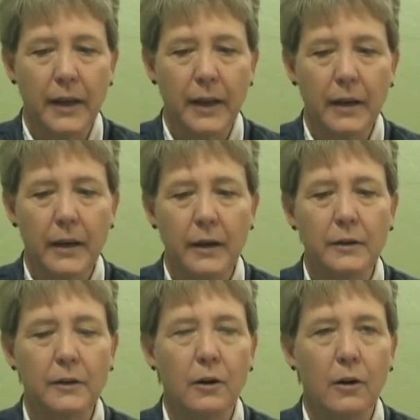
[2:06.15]

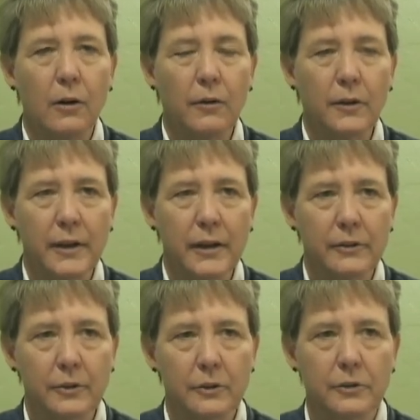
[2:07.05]
And all the
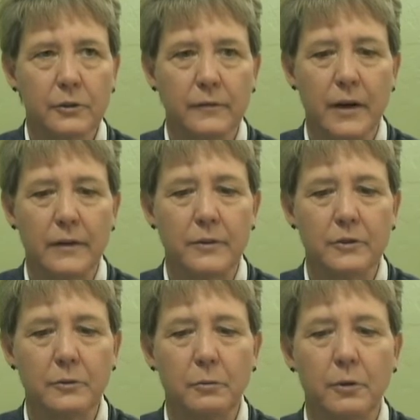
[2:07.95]
cancer
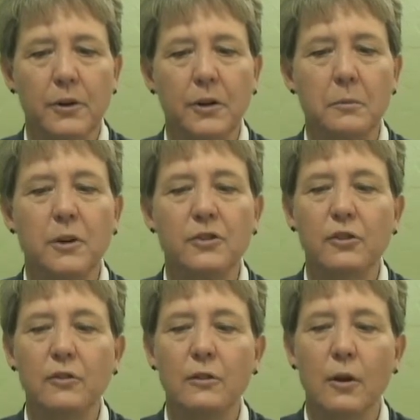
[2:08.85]
survivors reported a much
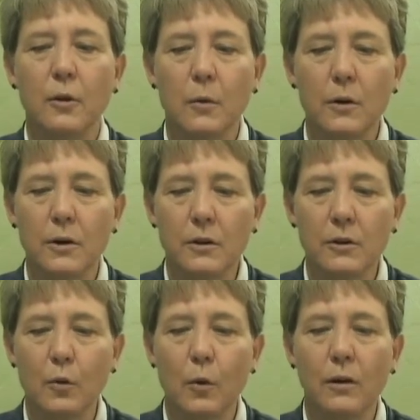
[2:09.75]
lower
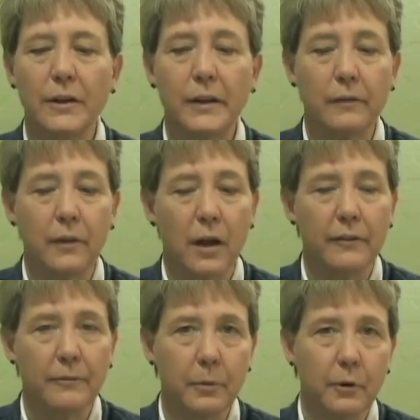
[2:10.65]
quality of
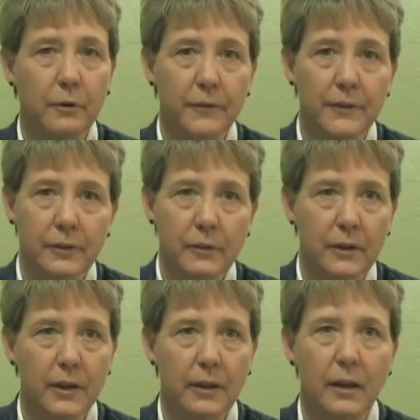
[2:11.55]
life, both
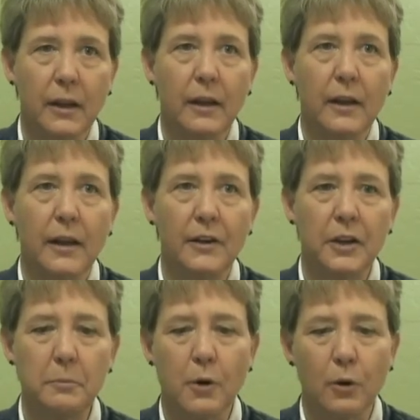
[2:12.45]
physically and
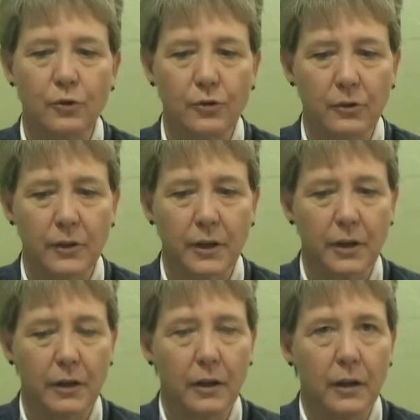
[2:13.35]

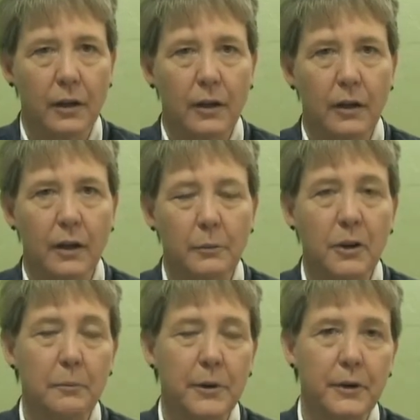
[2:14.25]
emotionally,
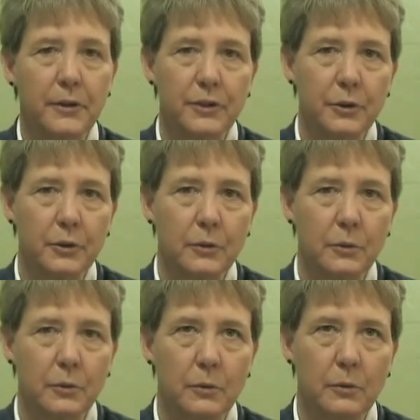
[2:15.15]
compared
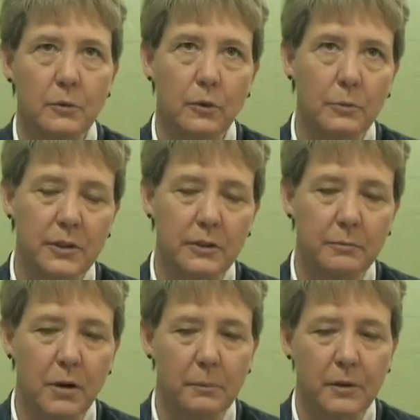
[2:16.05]
to normative
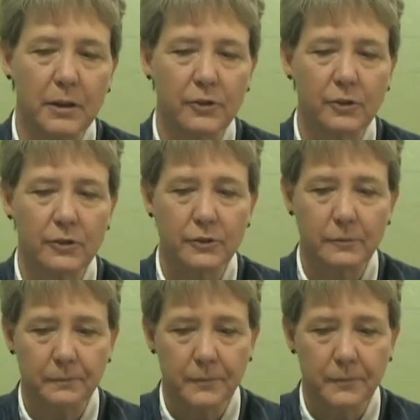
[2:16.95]
populations.